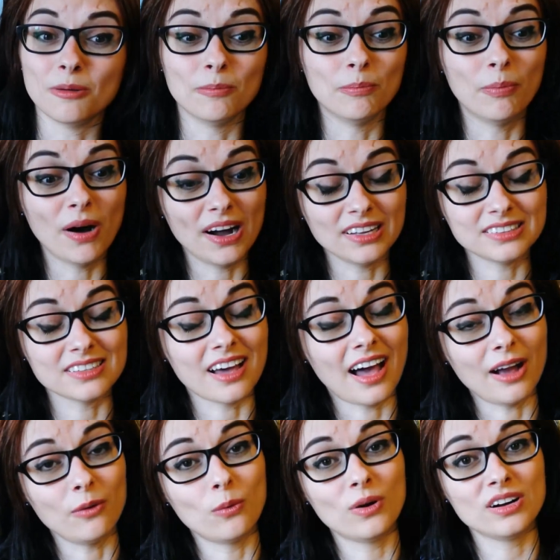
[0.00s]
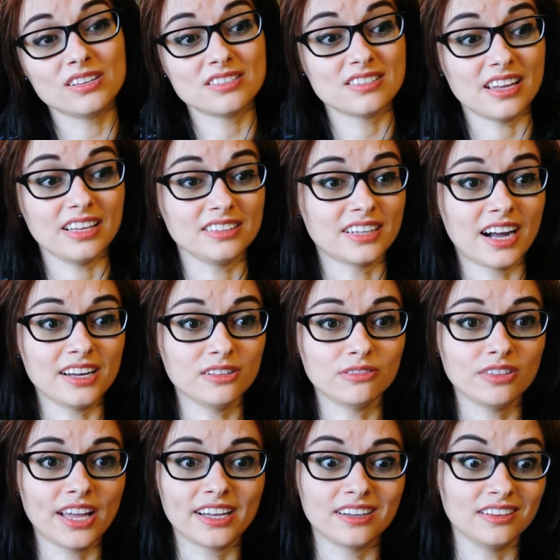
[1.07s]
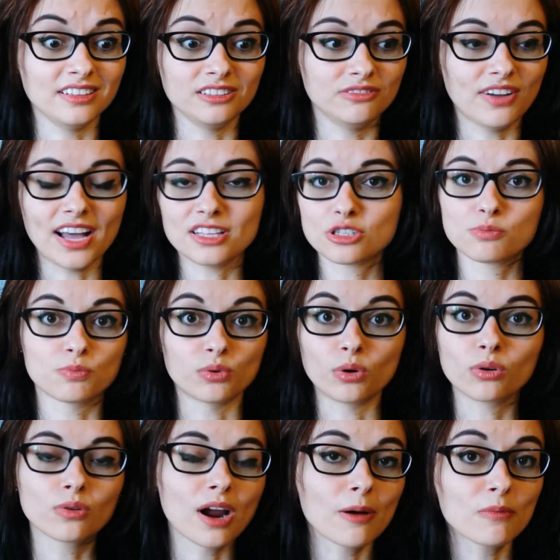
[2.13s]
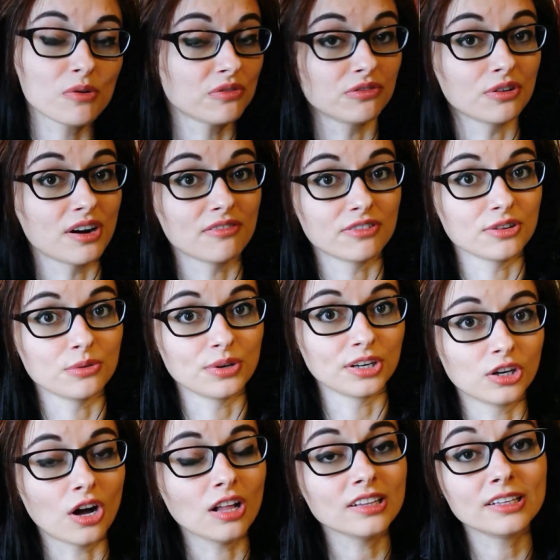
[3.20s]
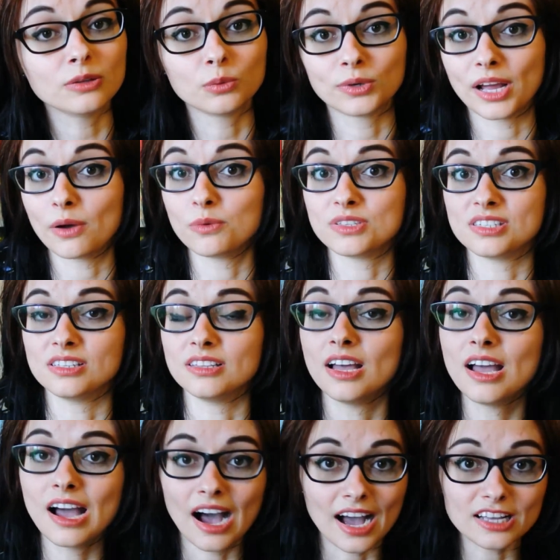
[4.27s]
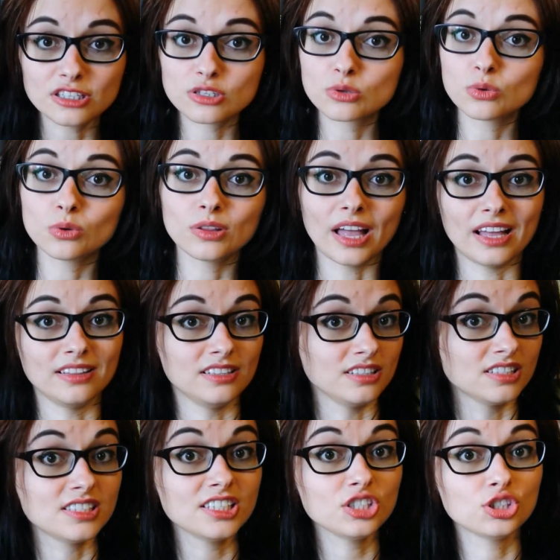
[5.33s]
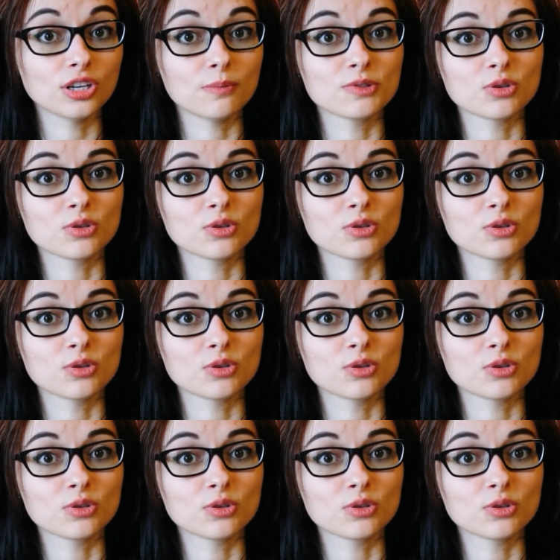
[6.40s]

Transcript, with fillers: but I was in kind of like an advanced program or whatever you call it when I was in high school and in CEGEP.